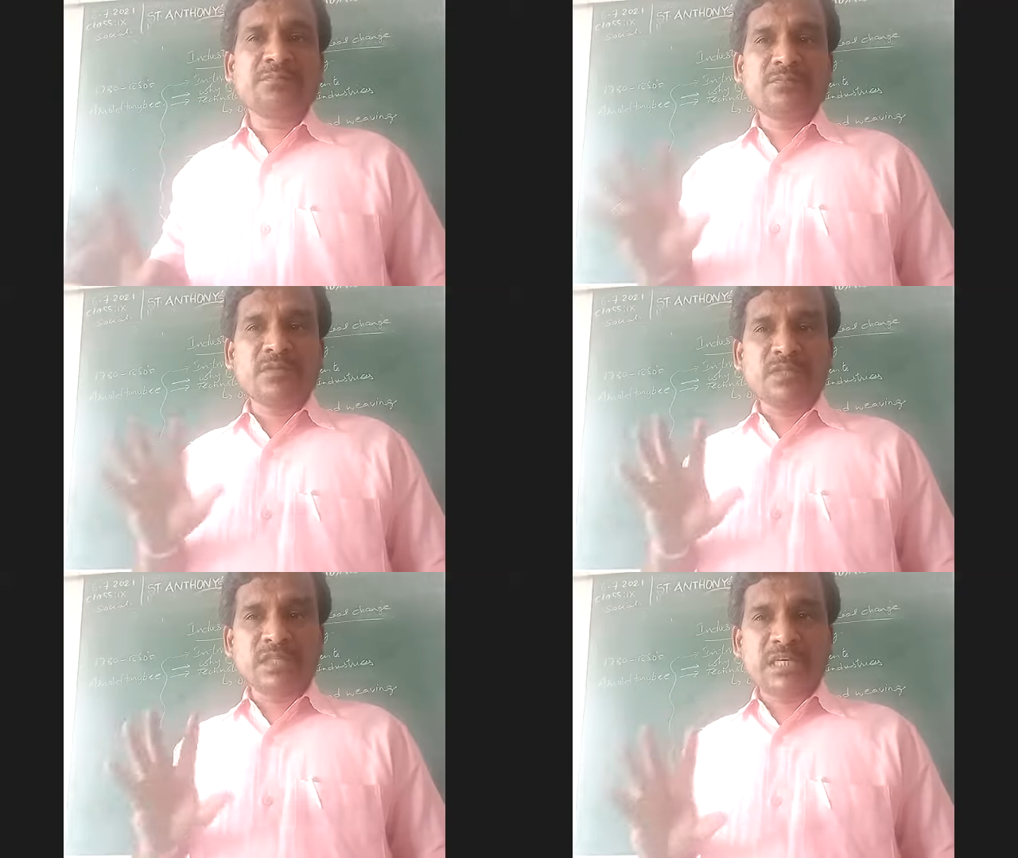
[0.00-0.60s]

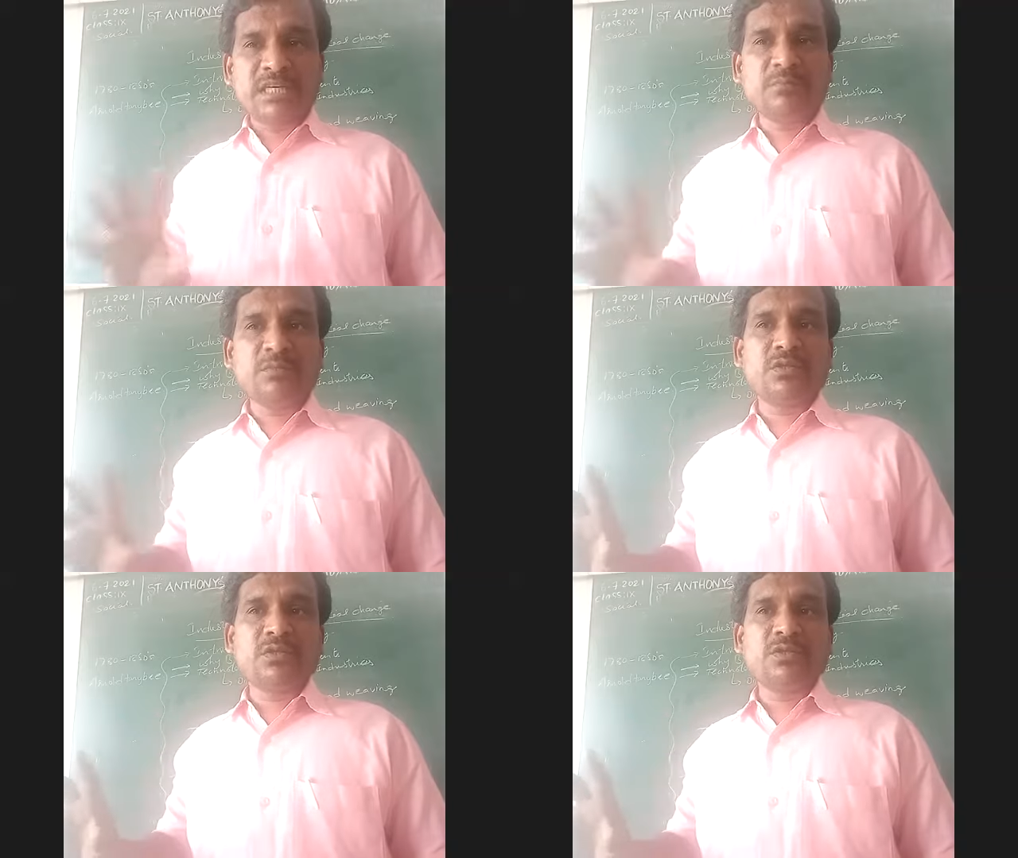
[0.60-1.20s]

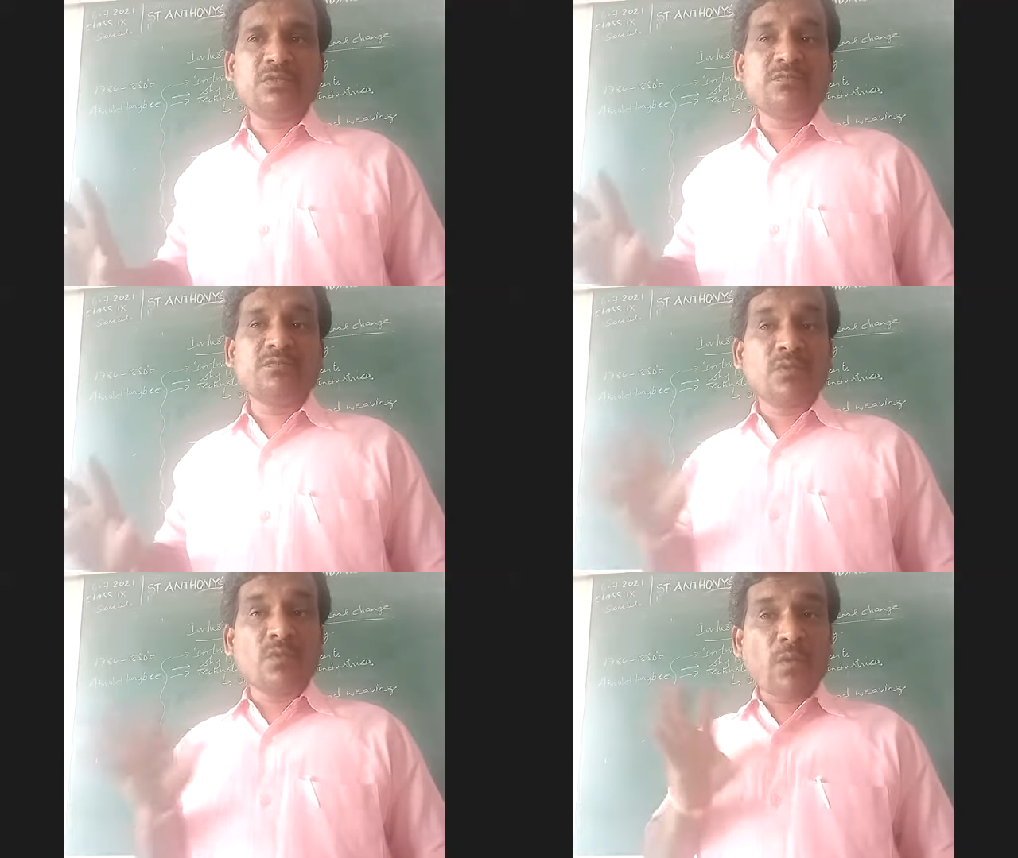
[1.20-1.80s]
schemes,
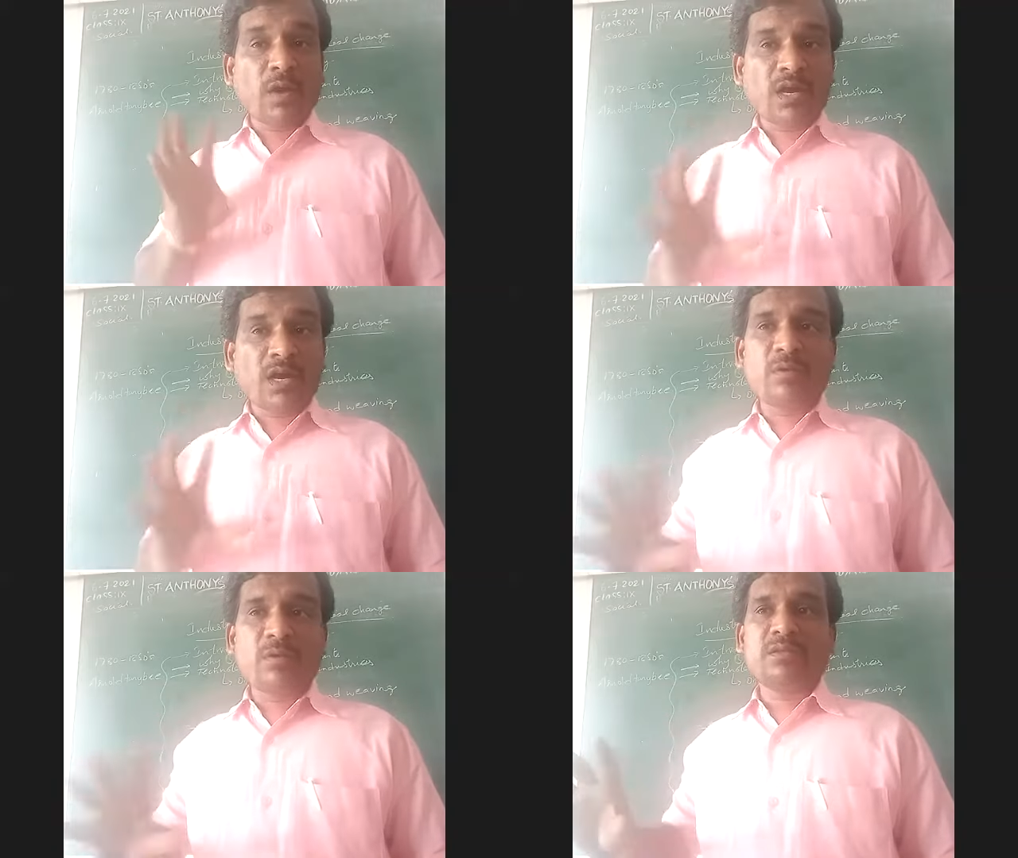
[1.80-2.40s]
work
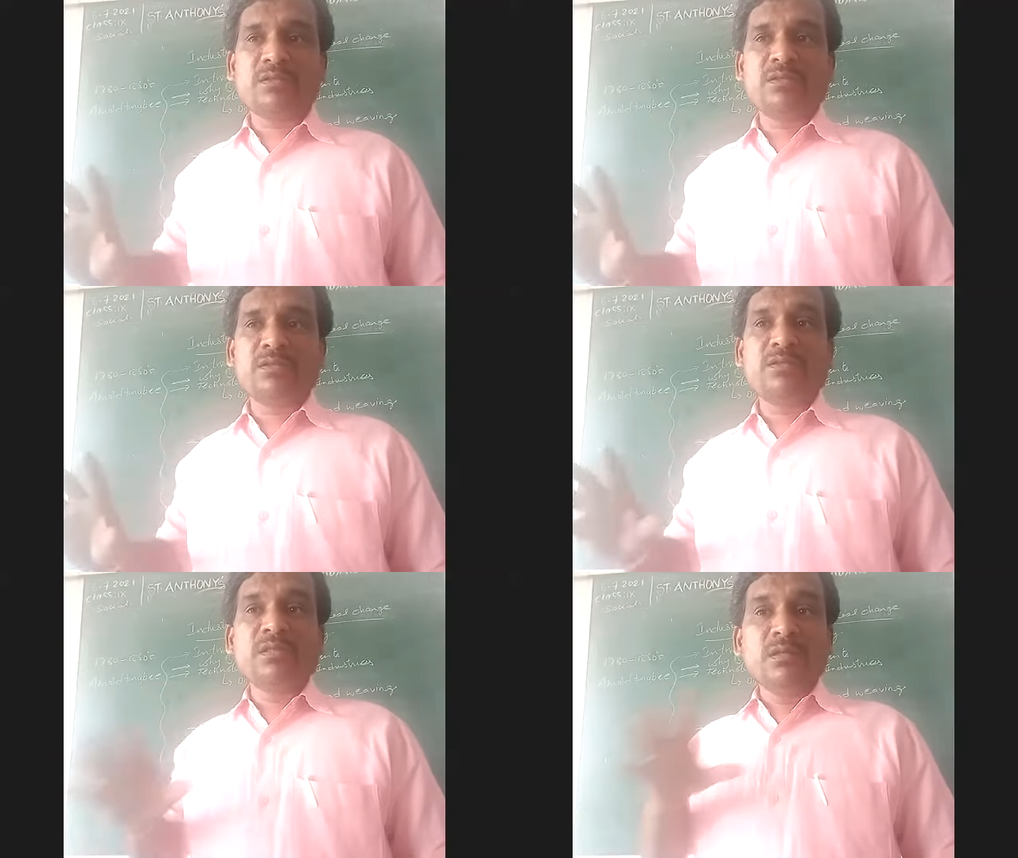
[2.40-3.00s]
hours,
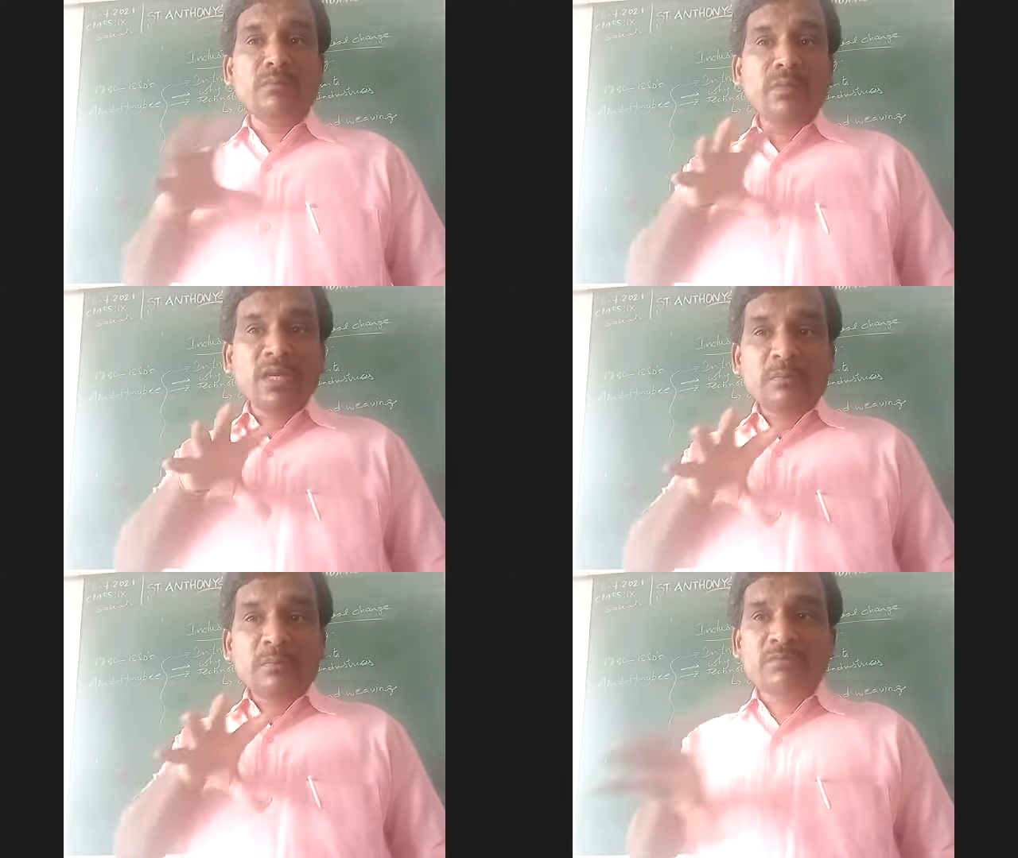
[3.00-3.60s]

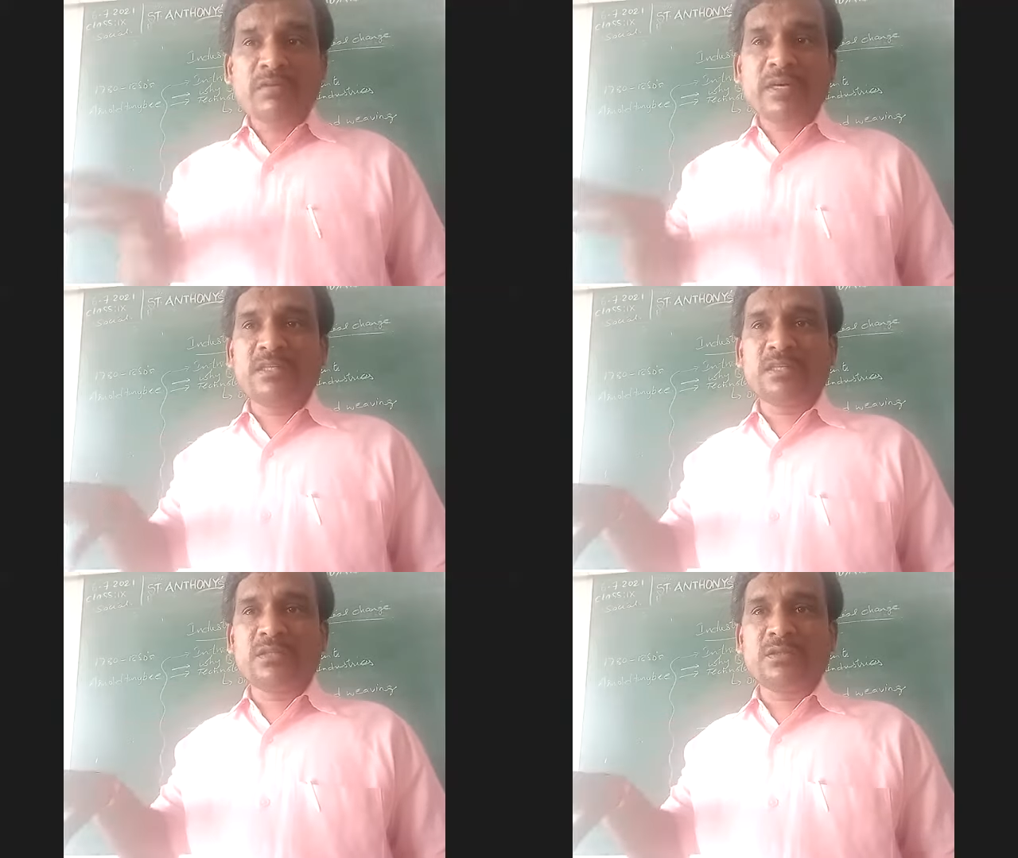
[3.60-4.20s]
minimum
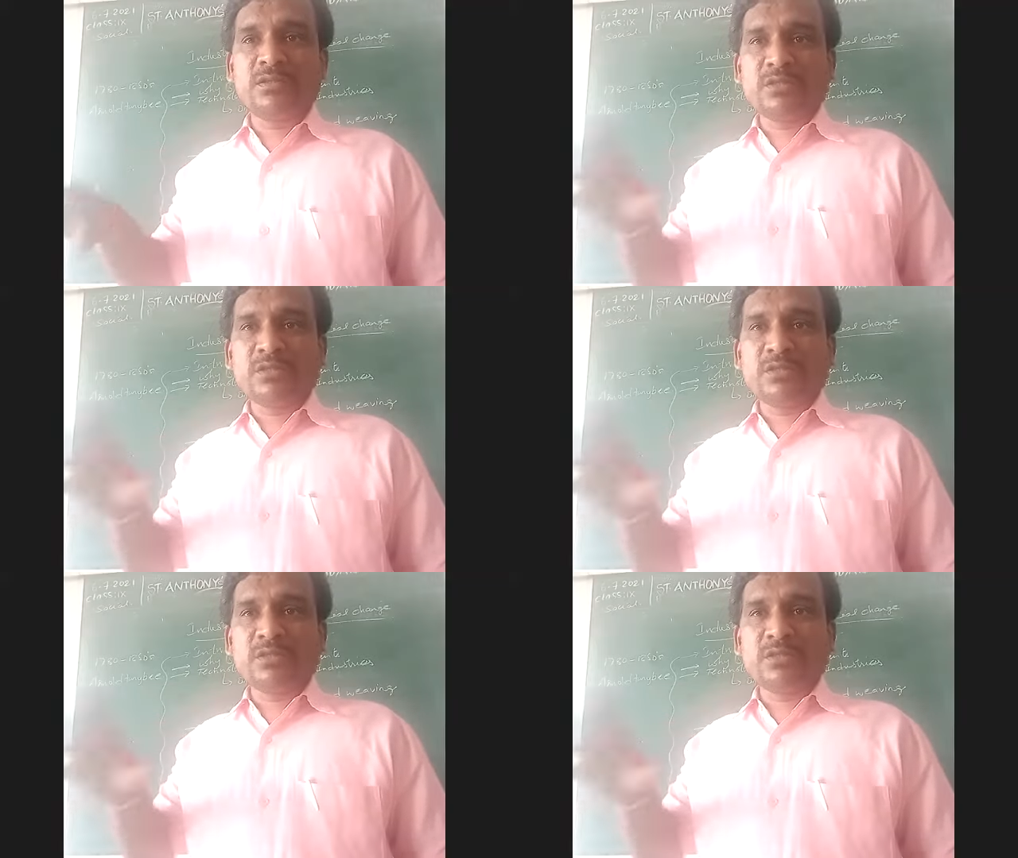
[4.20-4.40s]
wages.